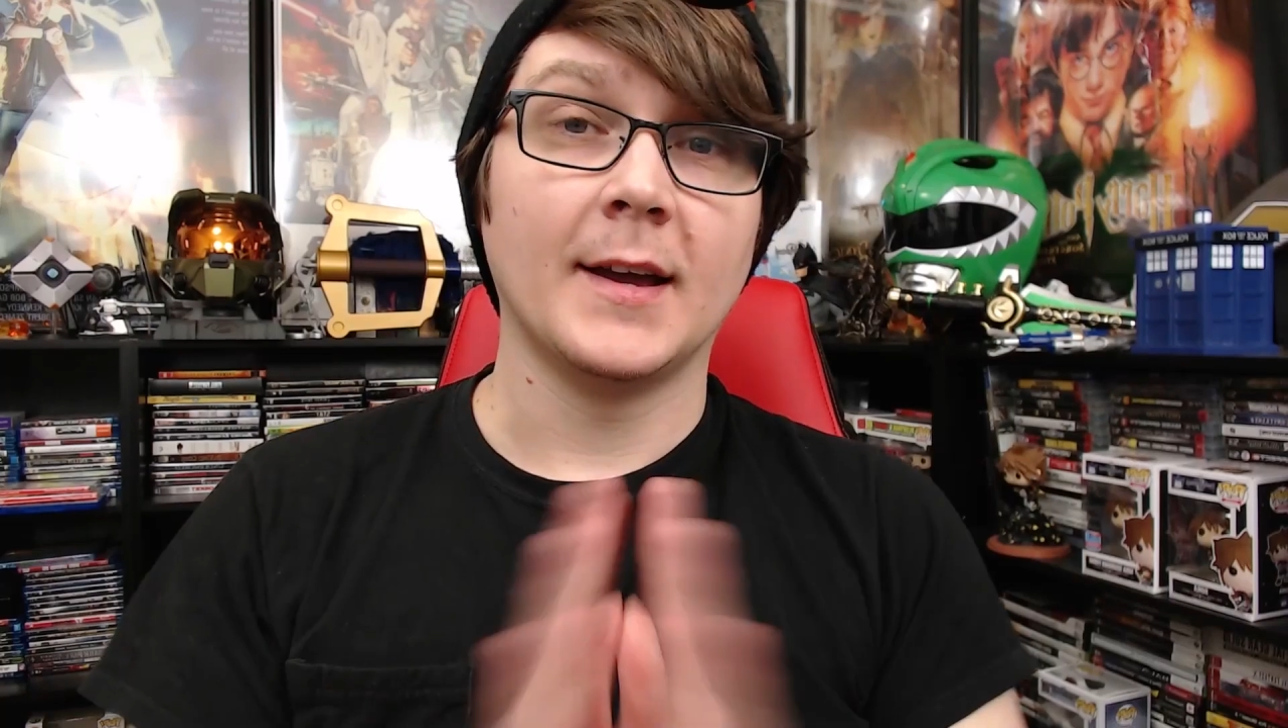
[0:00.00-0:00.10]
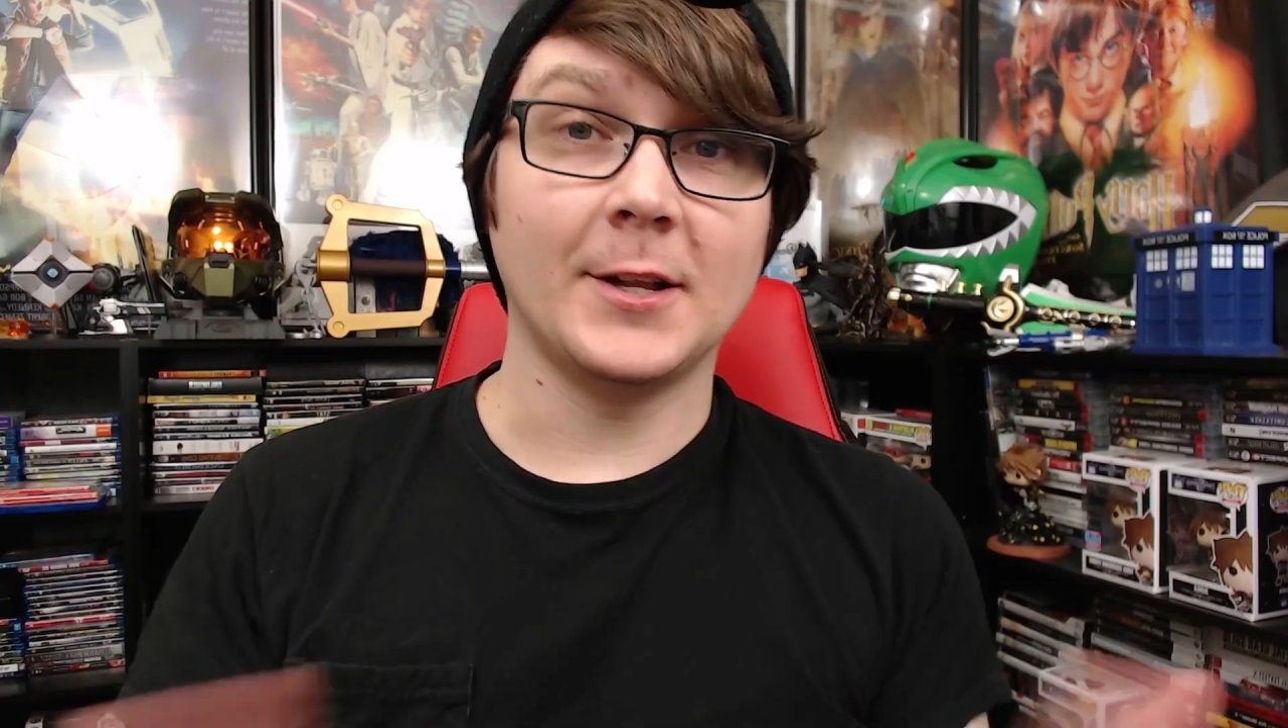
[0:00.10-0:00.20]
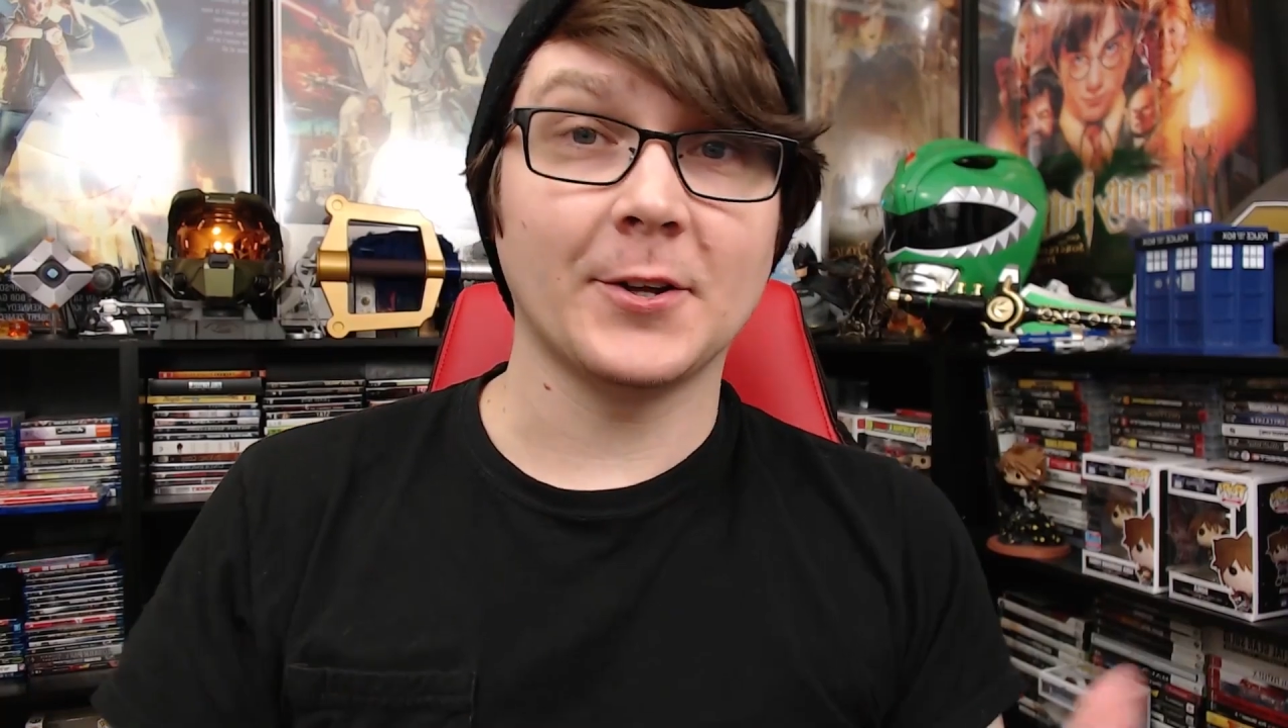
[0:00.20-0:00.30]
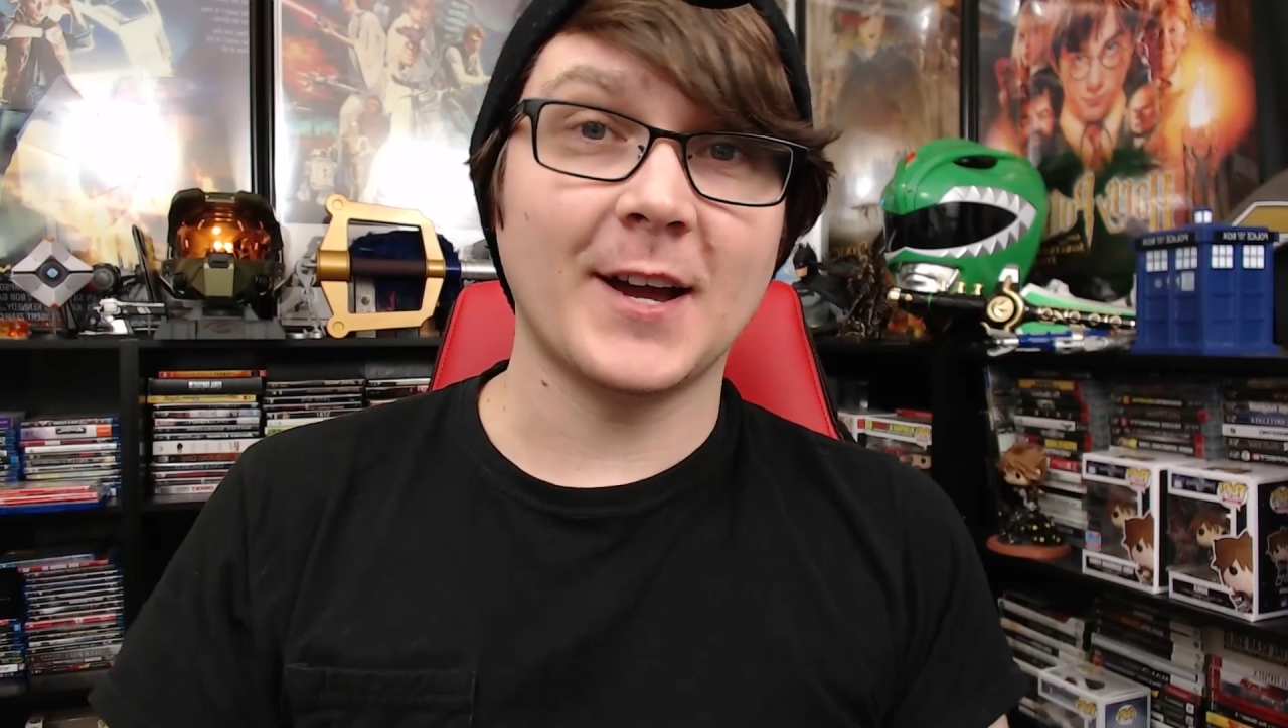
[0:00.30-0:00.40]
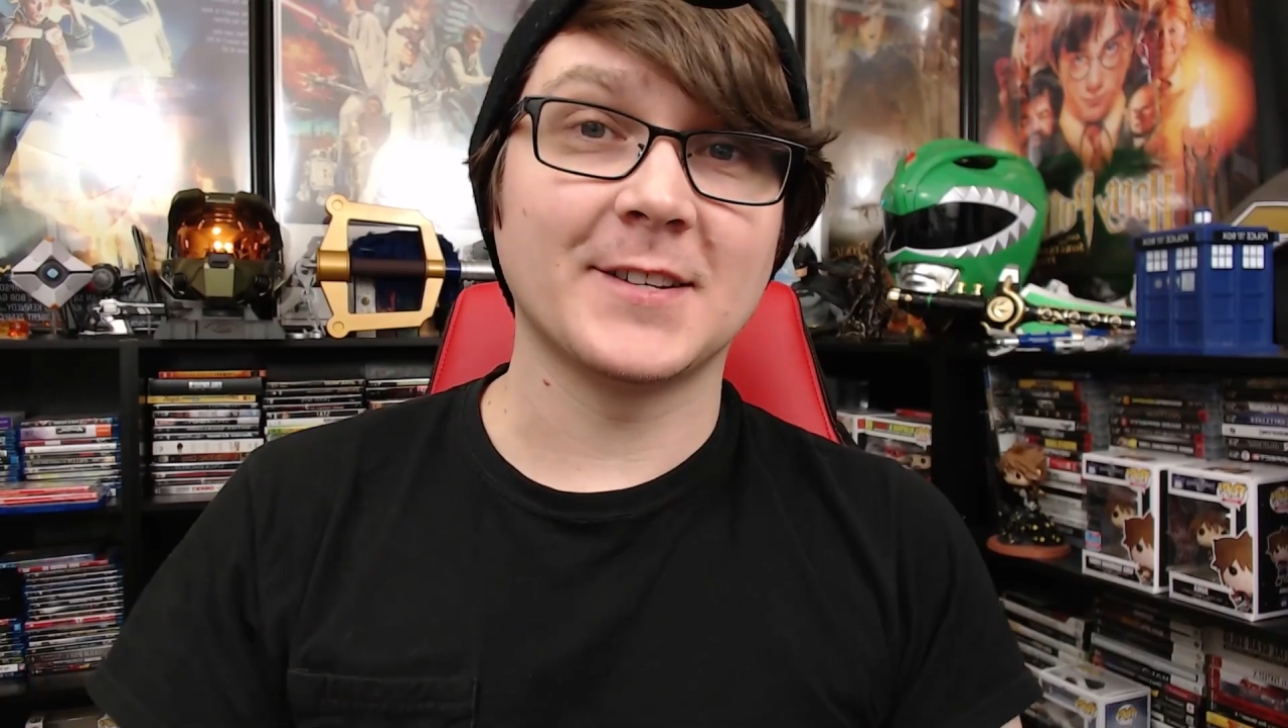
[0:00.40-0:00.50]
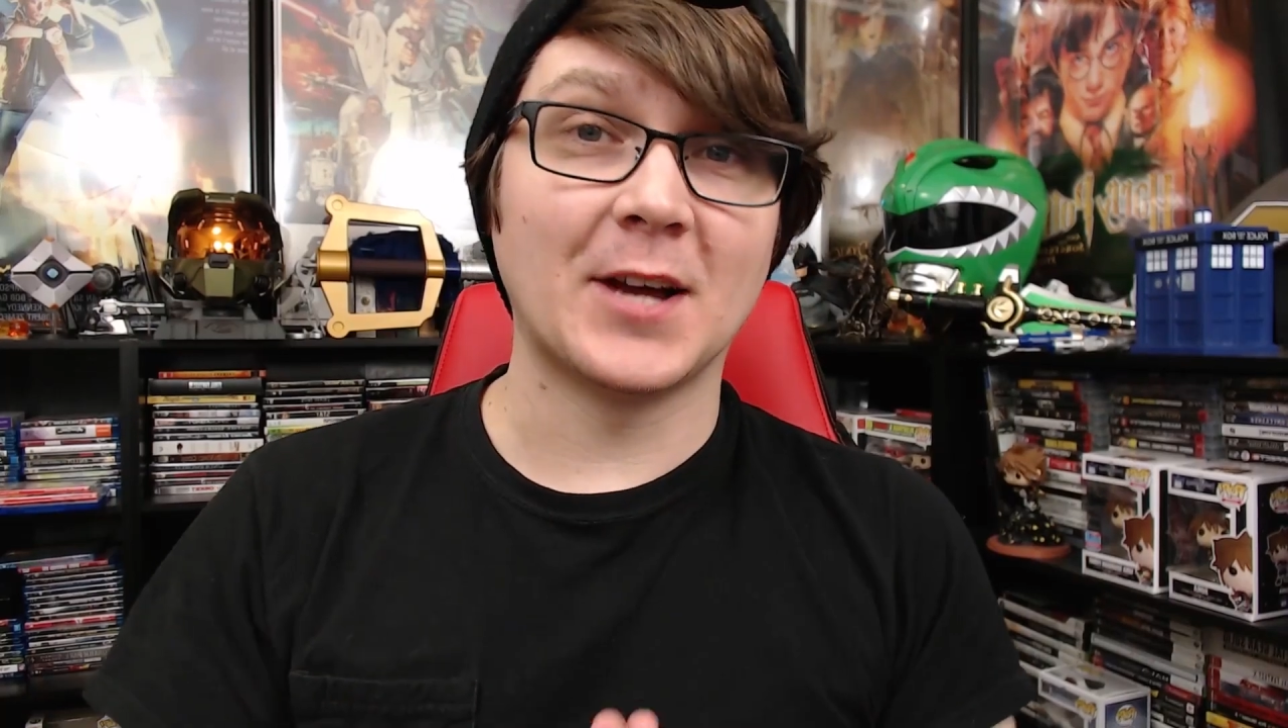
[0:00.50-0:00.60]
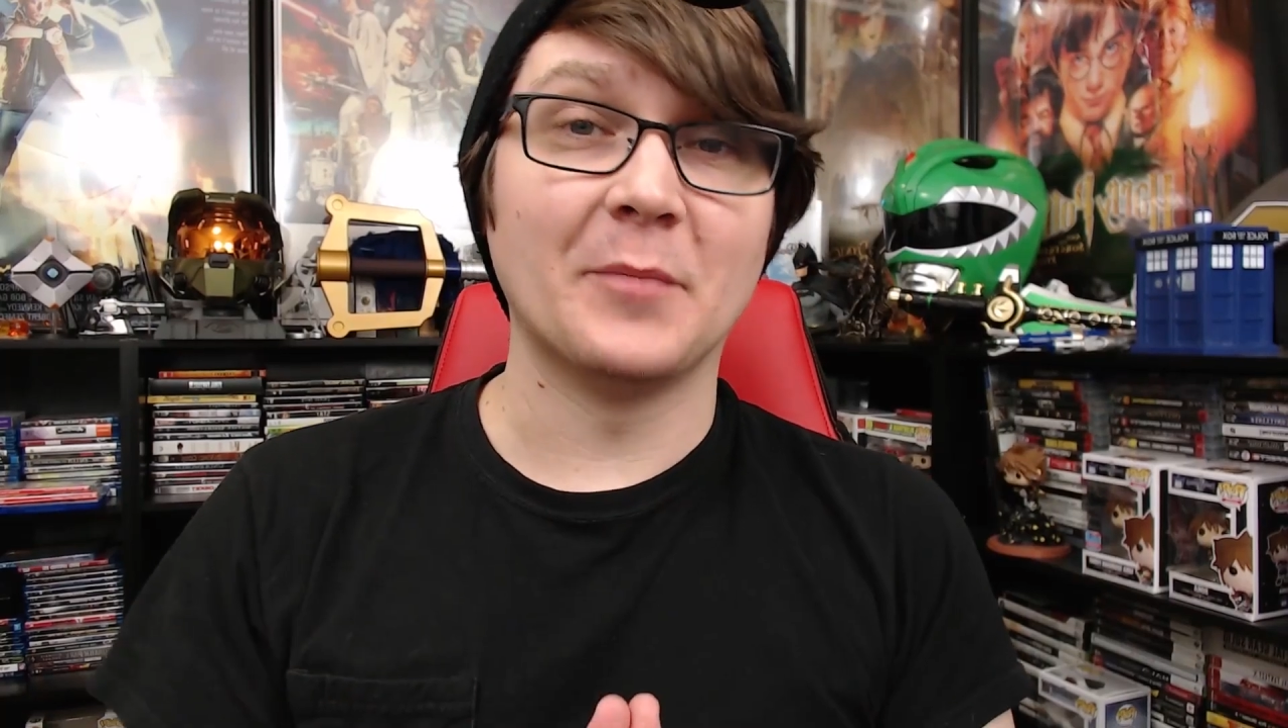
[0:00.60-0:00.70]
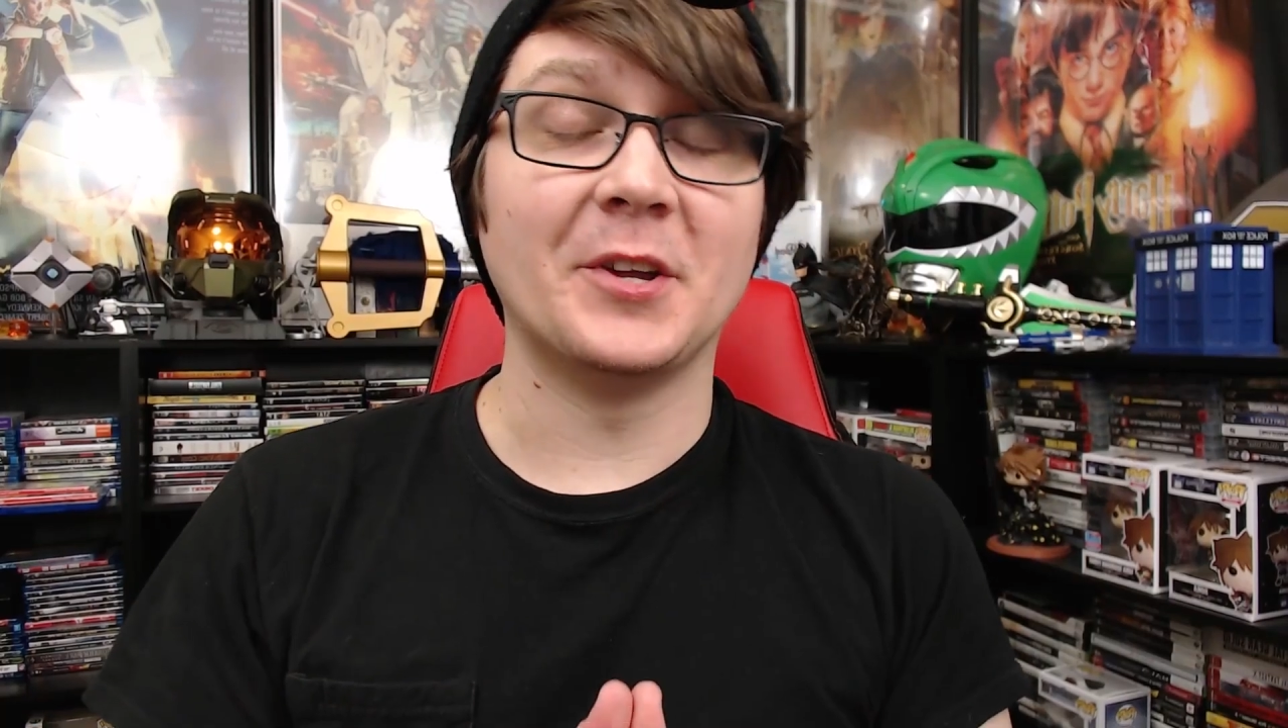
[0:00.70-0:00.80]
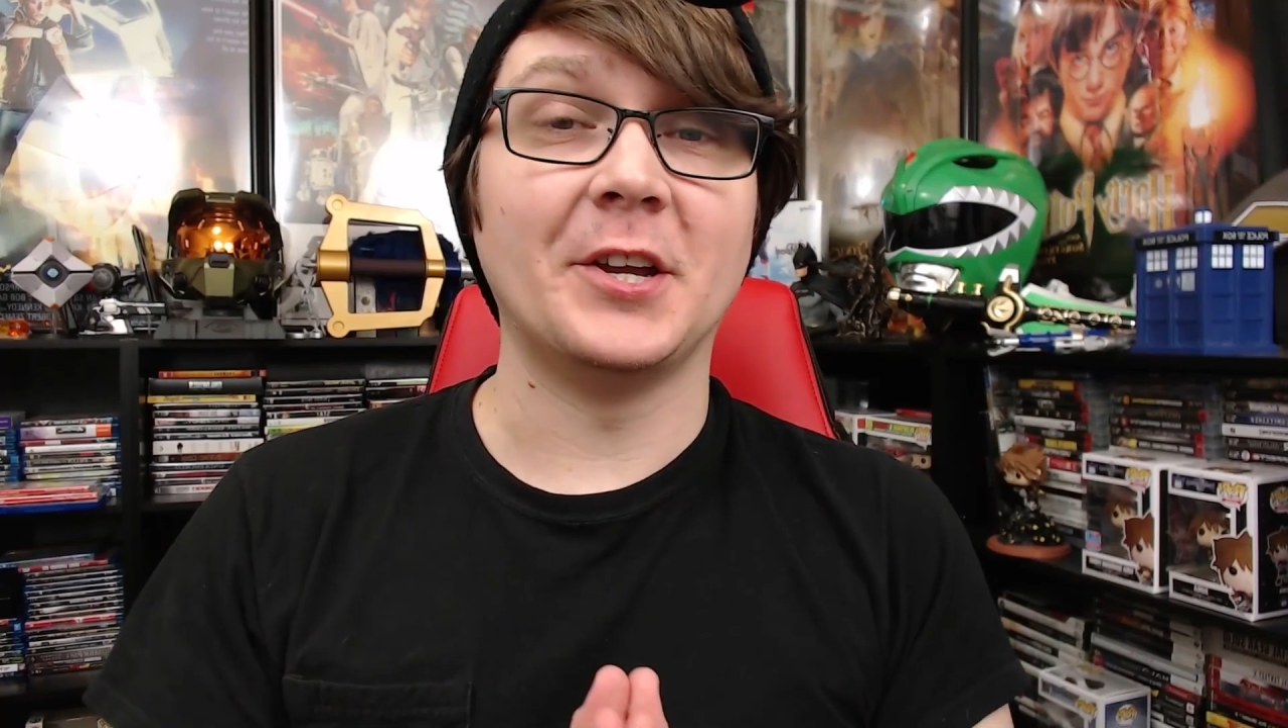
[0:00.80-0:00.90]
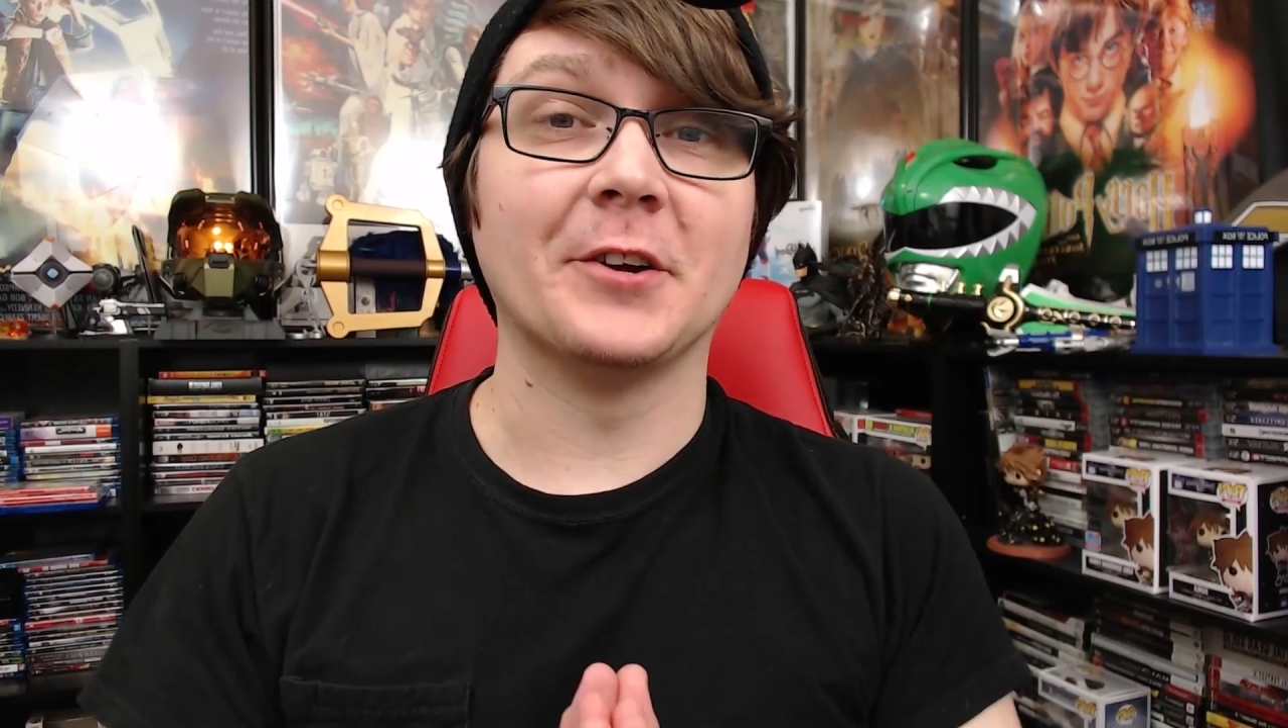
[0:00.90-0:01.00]
Hello guys,
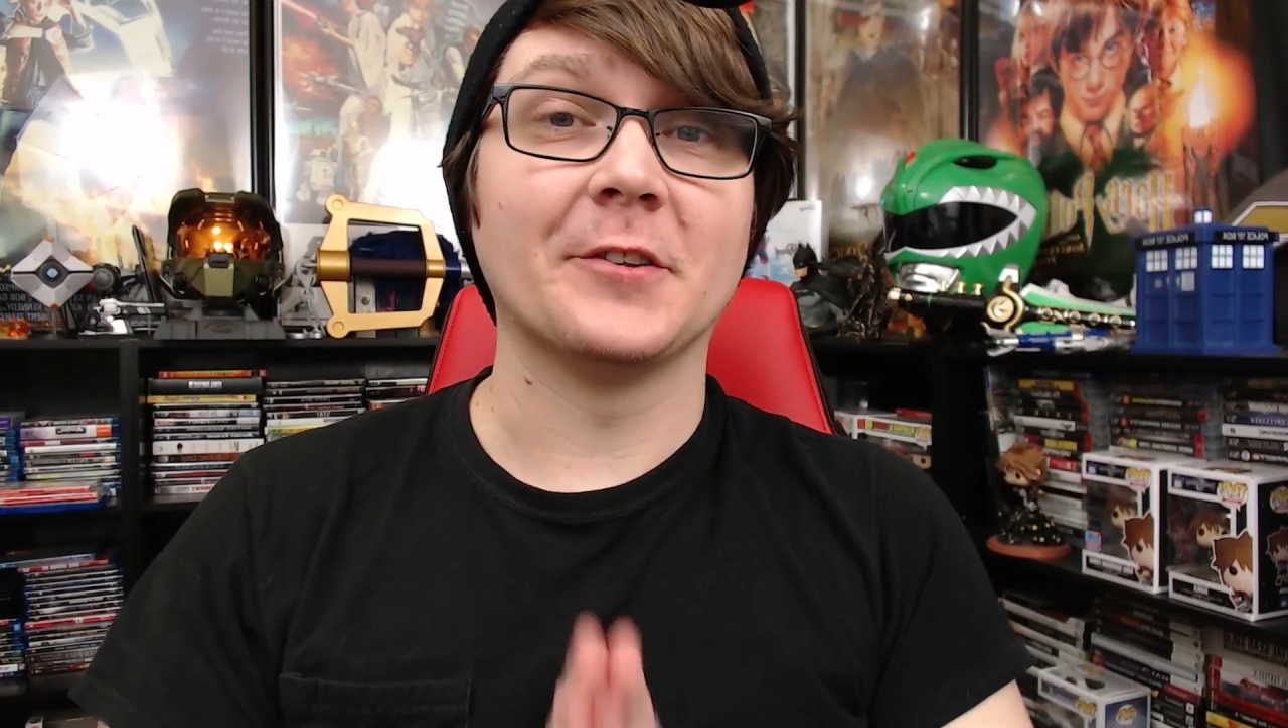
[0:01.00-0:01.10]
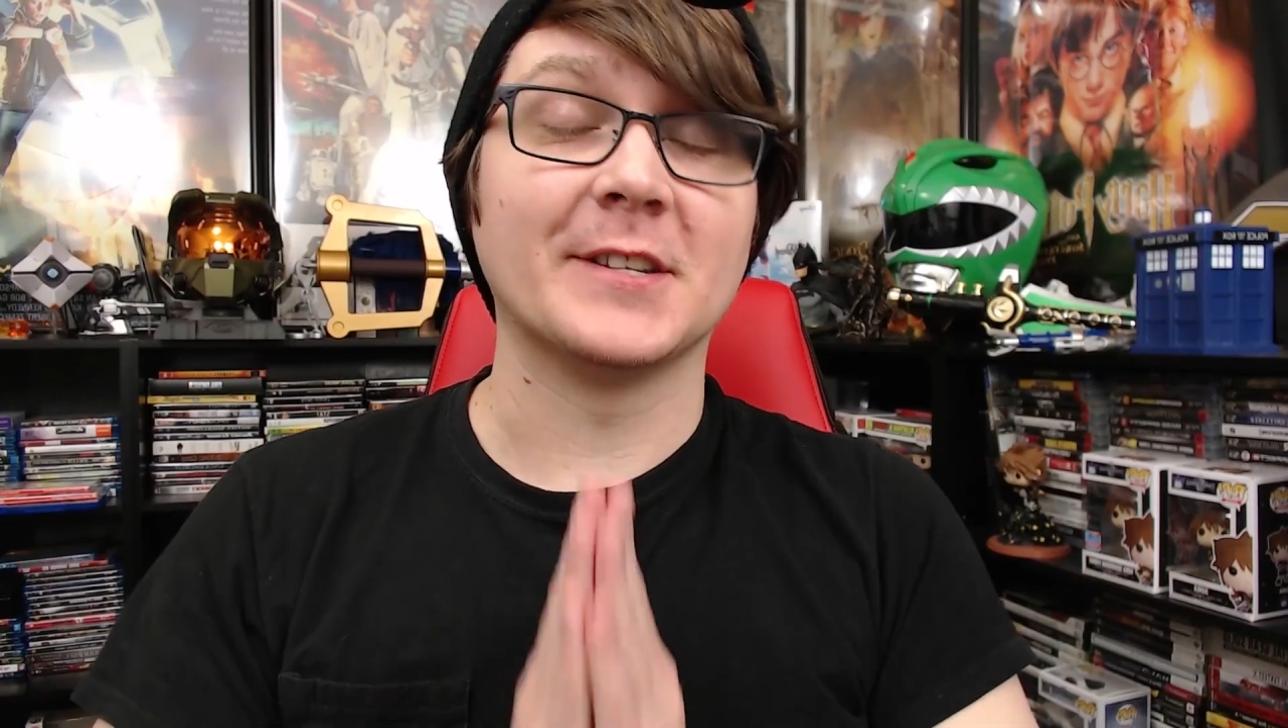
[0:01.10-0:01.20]
Omni here.